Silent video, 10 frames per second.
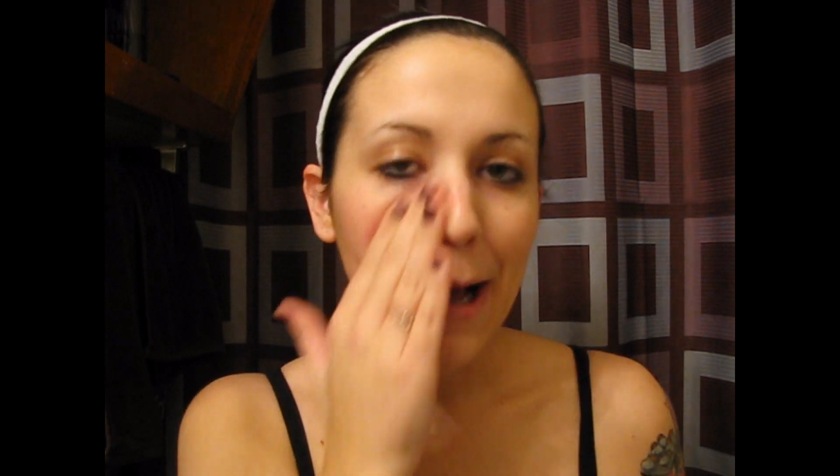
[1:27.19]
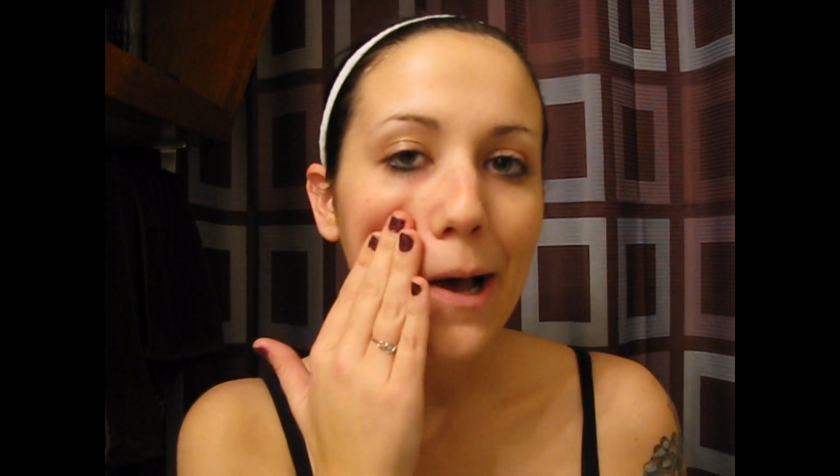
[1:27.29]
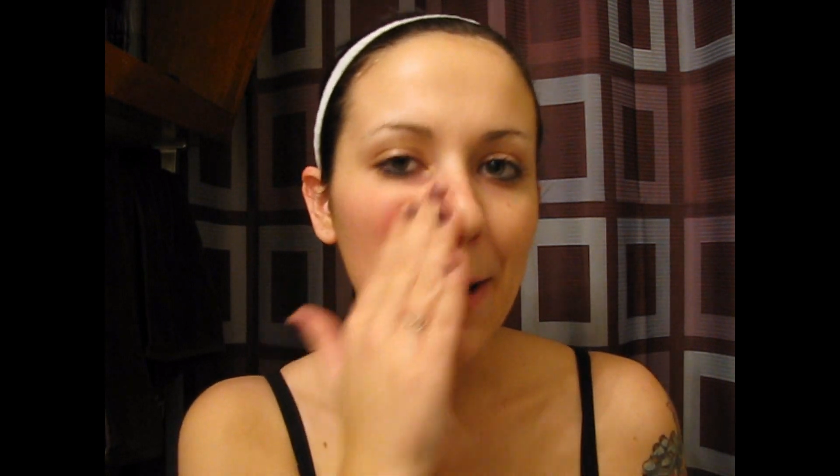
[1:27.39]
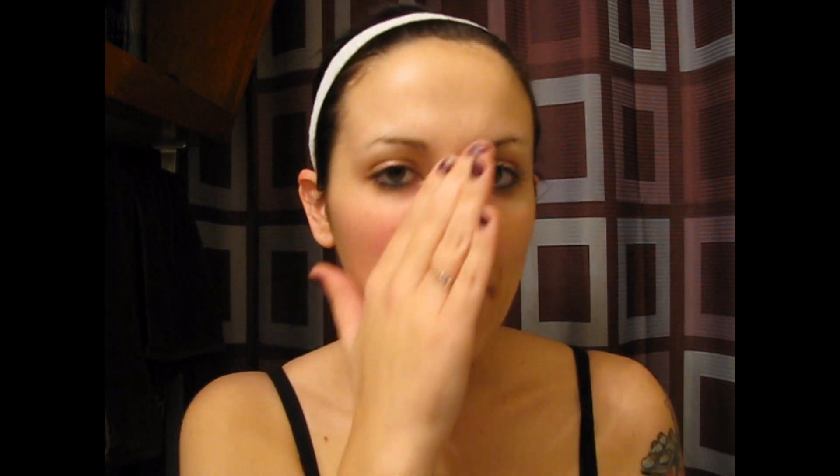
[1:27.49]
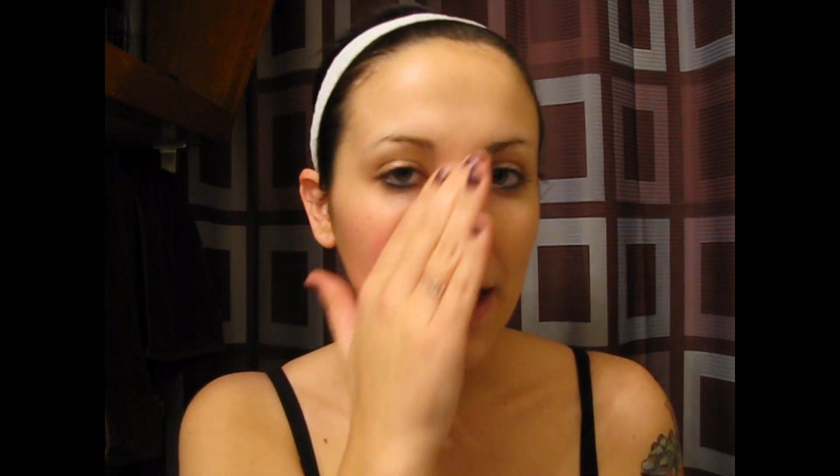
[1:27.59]

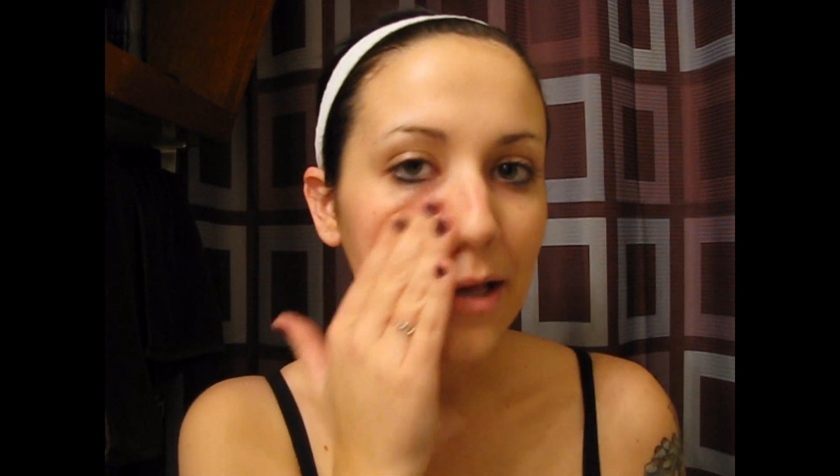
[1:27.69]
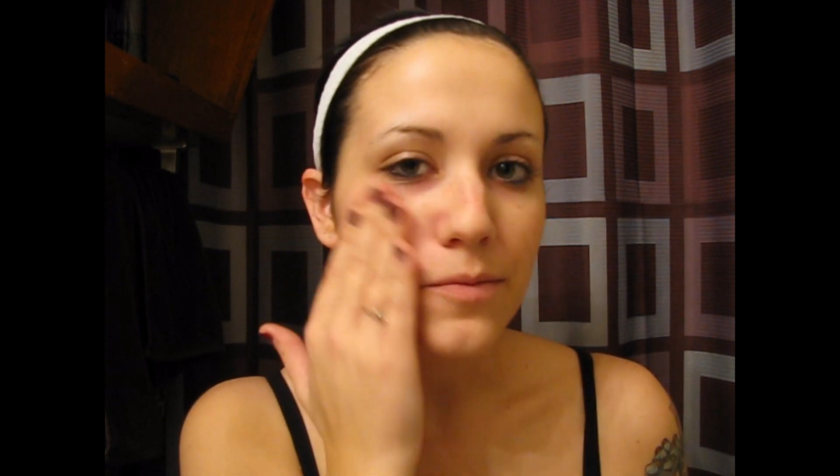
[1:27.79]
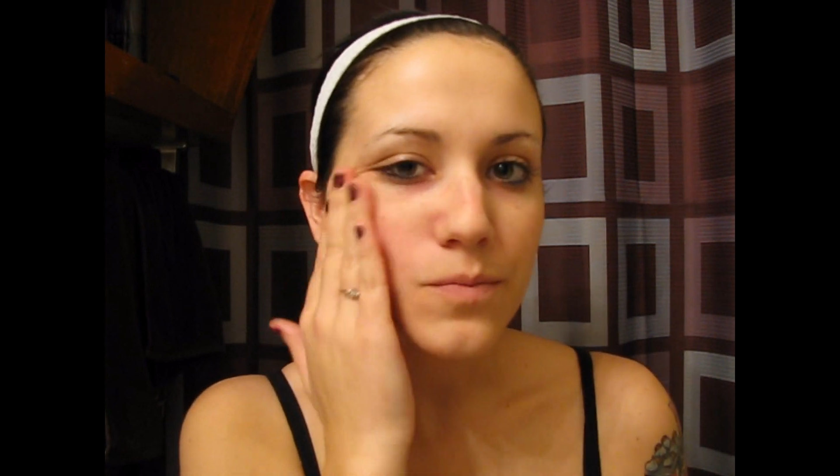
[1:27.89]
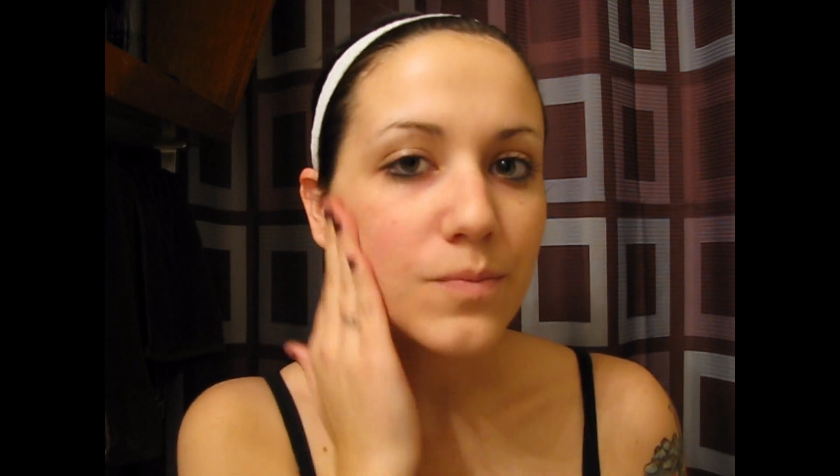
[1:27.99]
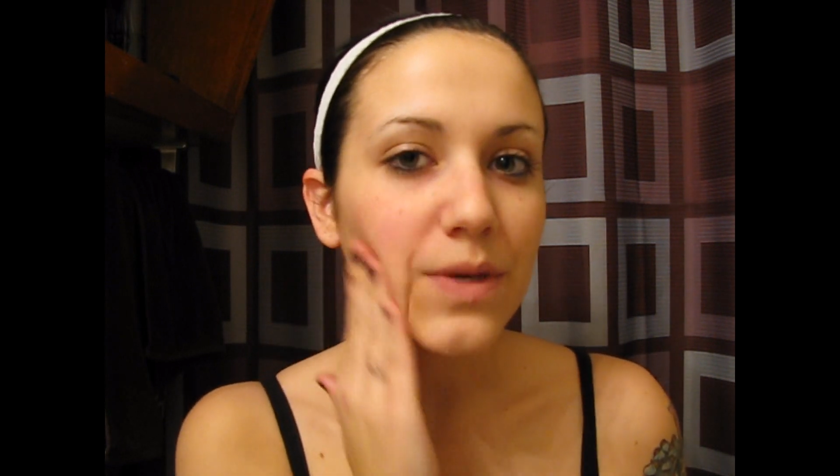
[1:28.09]

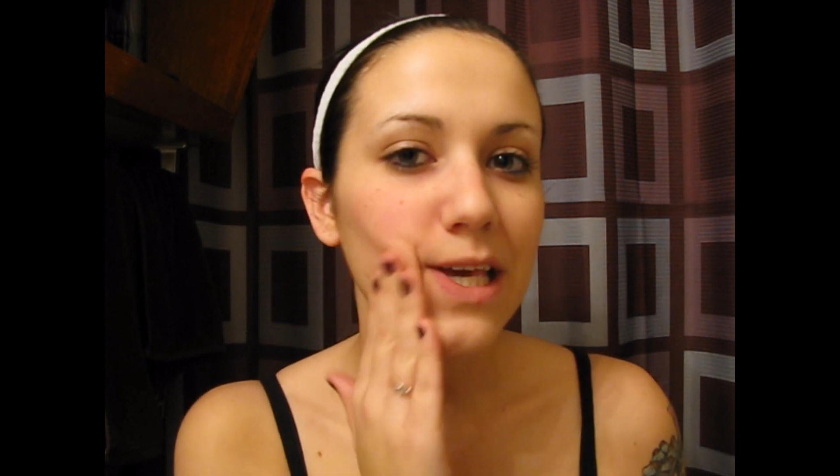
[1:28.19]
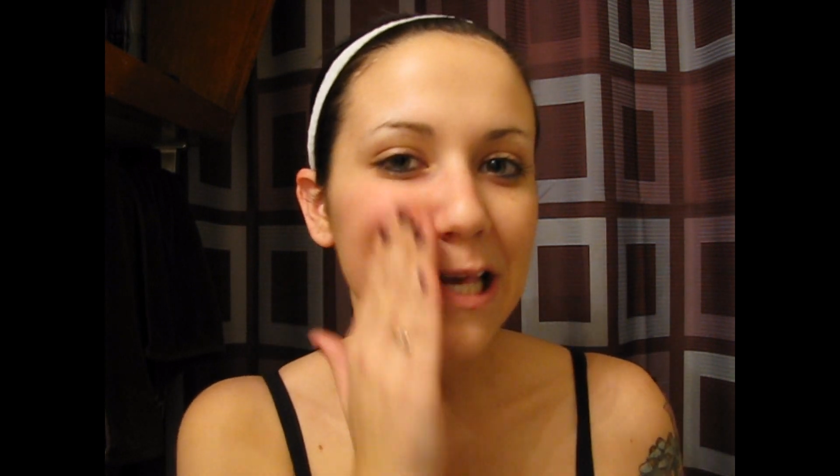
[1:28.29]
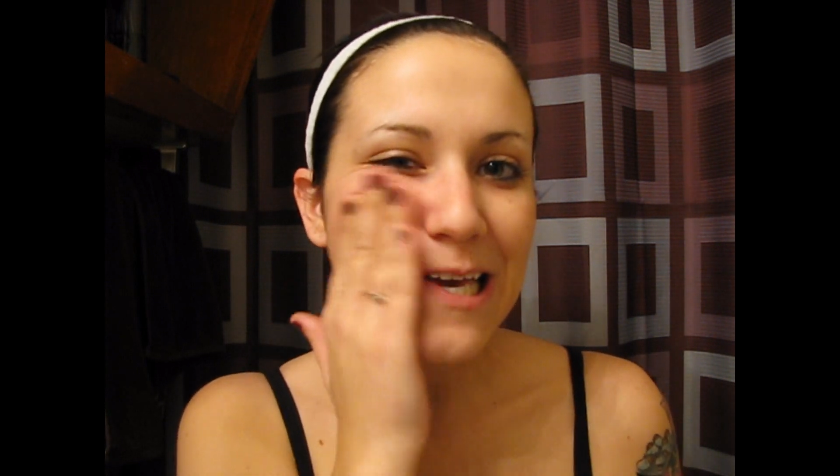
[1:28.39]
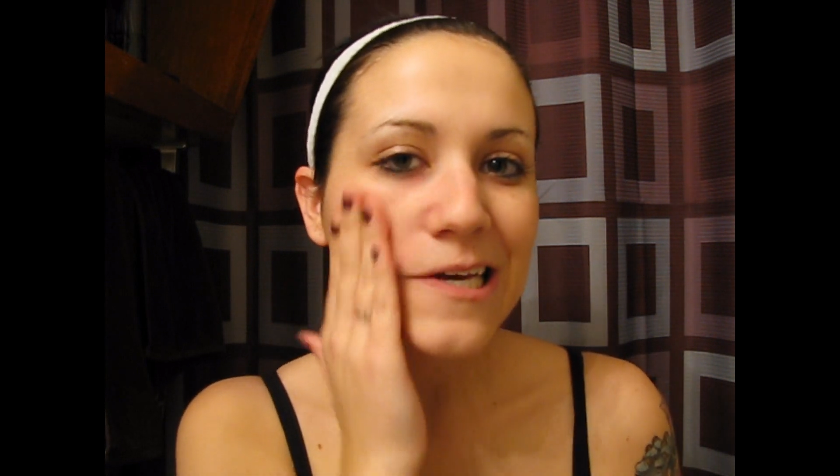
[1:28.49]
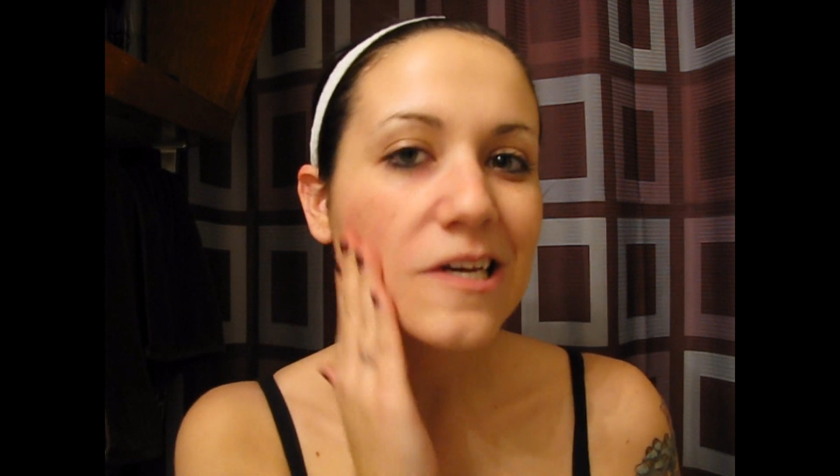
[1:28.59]
and
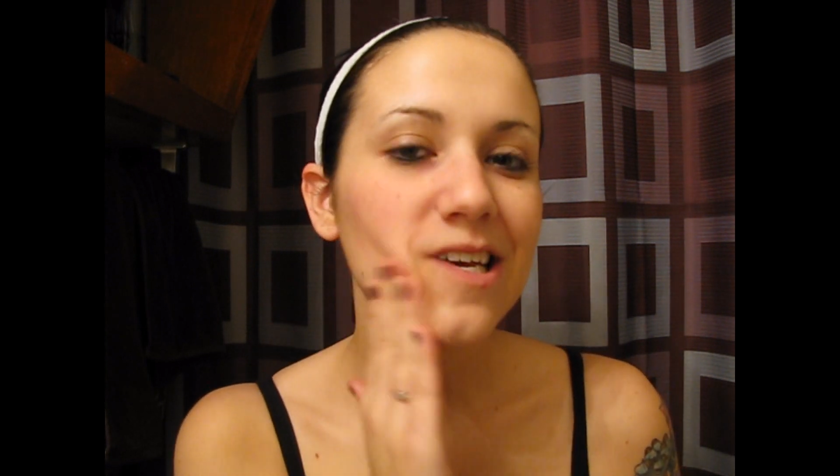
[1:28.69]
B,